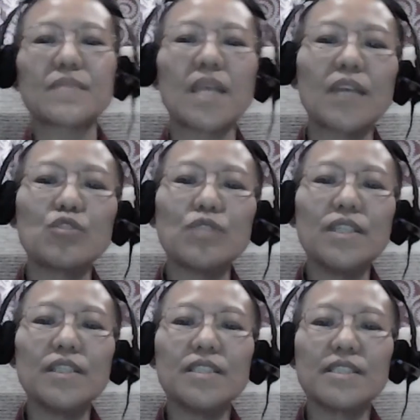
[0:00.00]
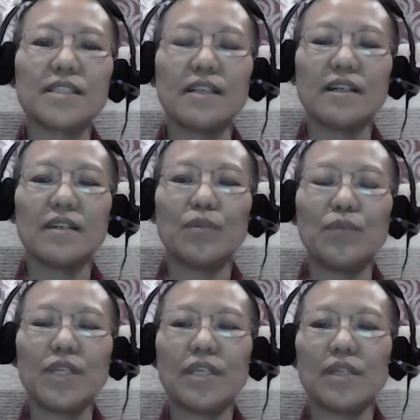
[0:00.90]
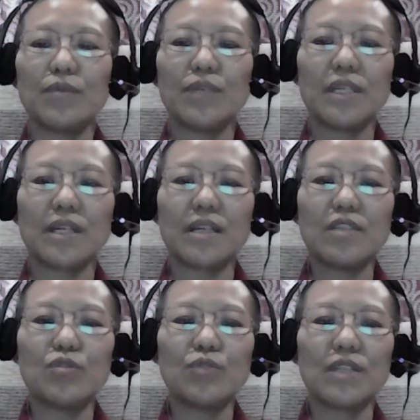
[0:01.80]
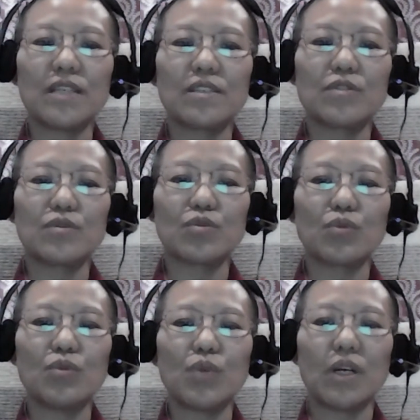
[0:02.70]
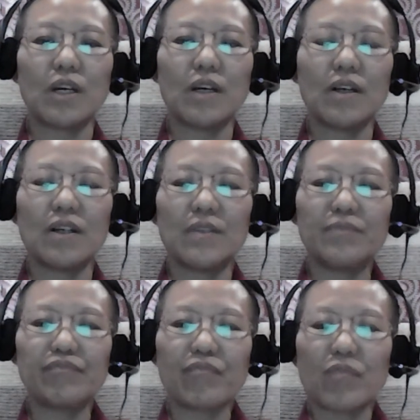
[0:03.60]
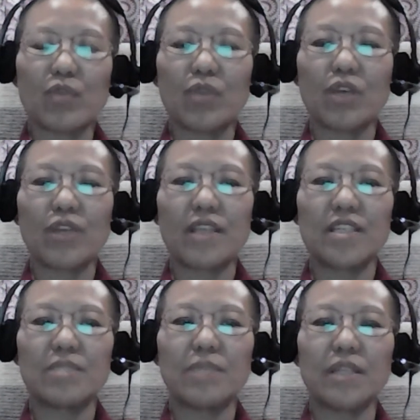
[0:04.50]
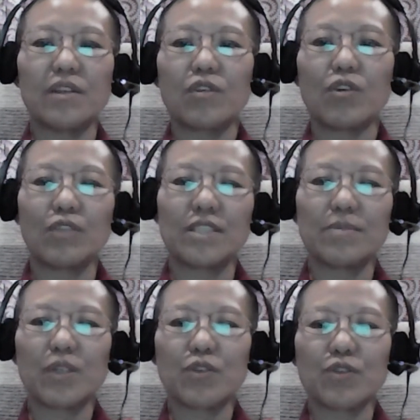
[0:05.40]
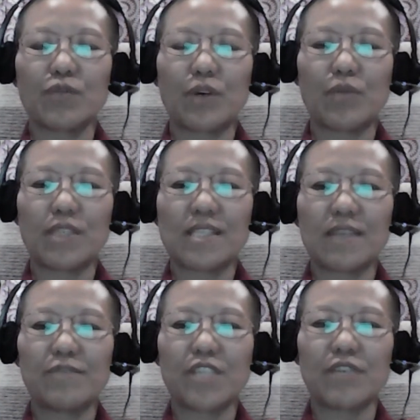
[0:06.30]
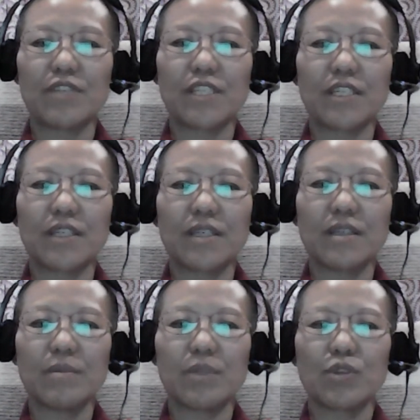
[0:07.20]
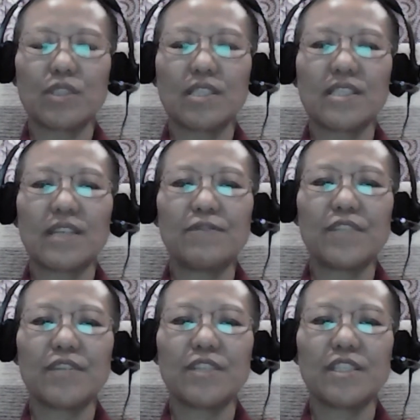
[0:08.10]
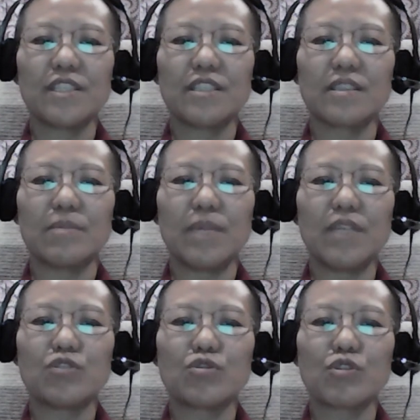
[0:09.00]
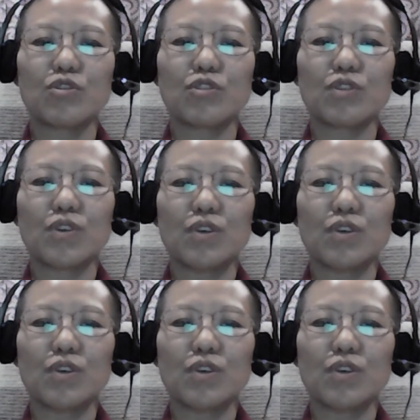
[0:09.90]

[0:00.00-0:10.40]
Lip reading: Actually, it is we can't do that so without attachment and all, is because of our self-cherishing. Because the self-cherishing is the main source